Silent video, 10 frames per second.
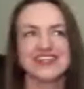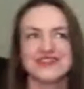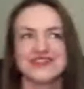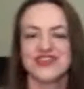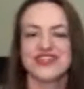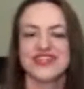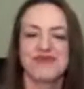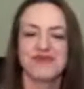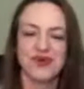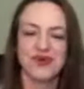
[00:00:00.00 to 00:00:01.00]
as you start to
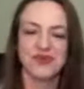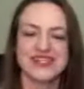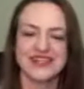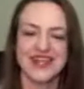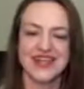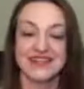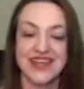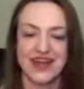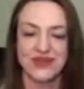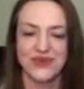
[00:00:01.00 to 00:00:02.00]
get more and more
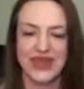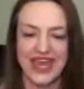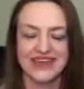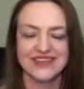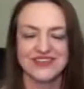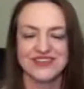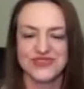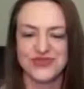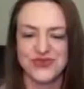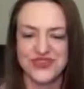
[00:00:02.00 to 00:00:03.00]
designs, how you can
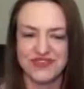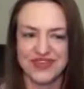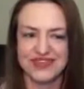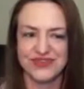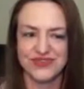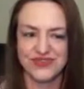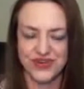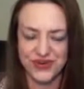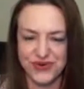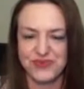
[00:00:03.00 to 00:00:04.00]
just do stuff, because you can
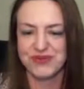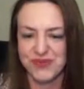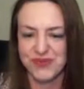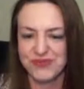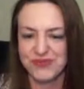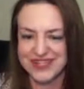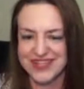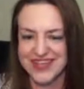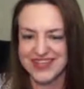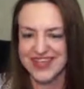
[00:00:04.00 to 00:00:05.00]
start grouping more and more
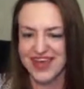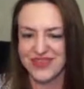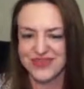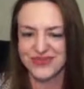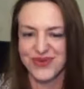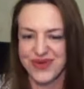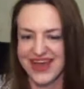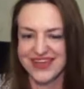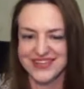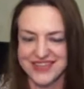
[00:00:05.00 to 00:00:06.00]
designs together and do all
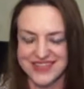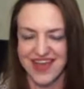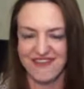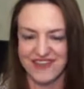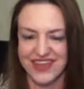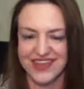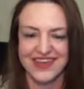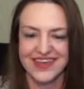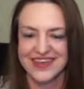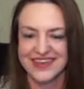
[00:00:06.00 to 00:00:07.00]
kinds of stuff, like
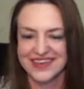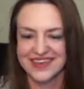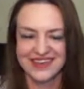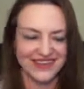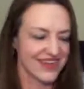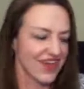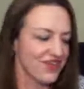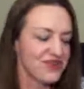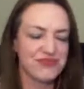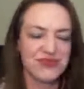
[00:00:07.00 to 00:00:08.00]

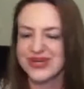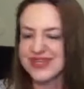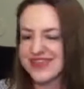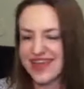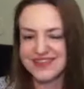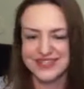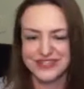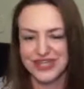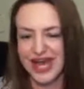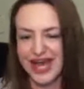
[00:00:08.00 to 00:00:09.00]
coloring books, Etsy
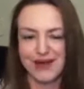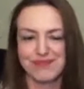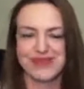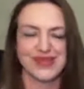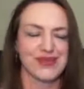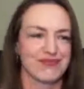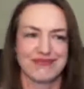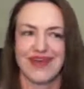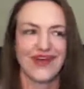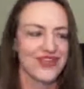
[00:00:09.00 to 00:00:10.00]
shops,
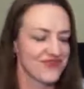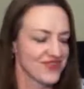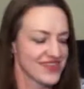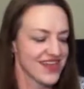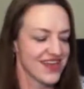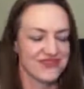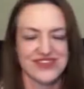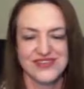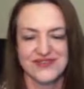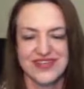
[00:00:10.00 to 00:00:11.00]
all different stuff,
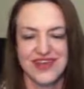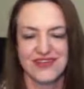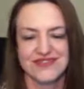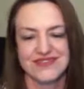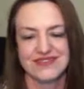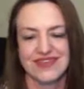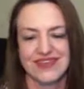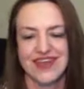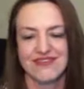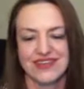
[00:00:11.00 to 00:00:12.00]
because you have enough
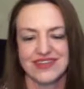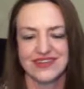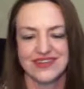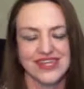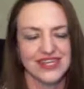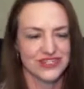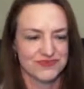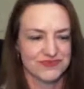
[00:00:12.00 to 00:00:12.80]
in every little niche.